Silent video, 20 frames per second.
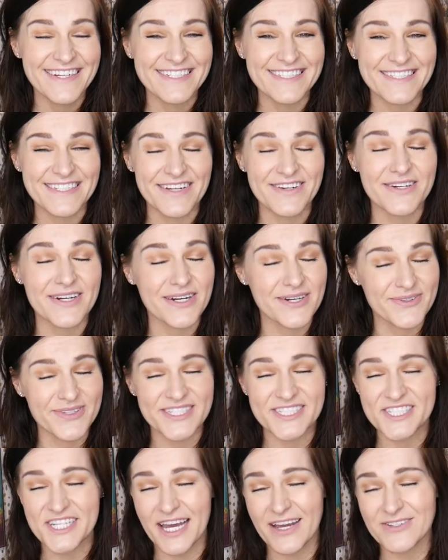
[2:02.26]
Sarah
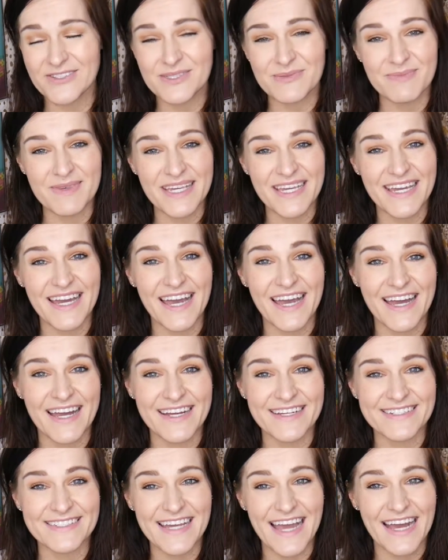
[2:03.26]
reached out to me
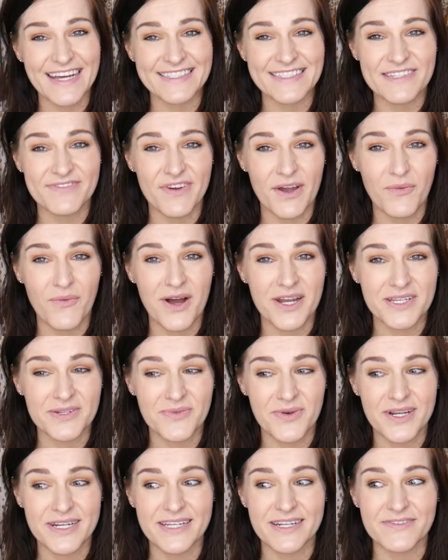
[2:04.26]
and asked if I wanted
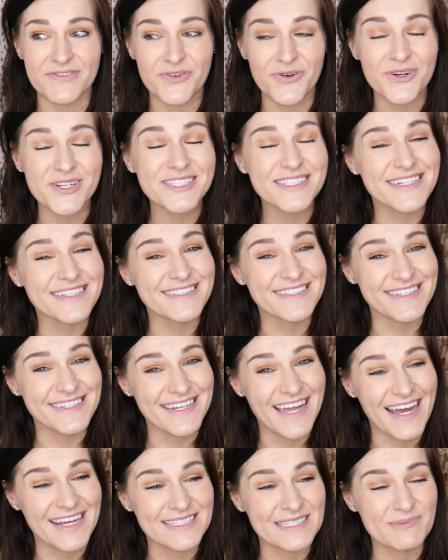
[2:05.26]
one, and of course I said
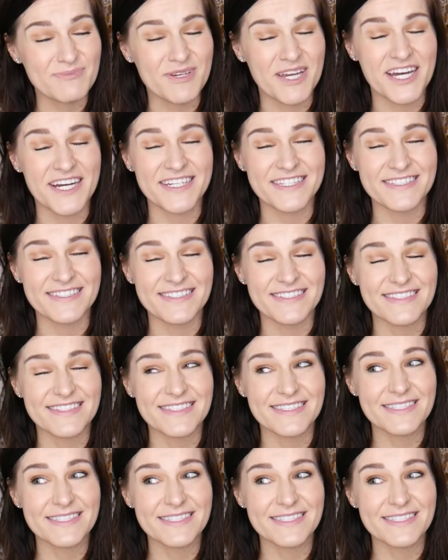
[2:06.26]
yes, because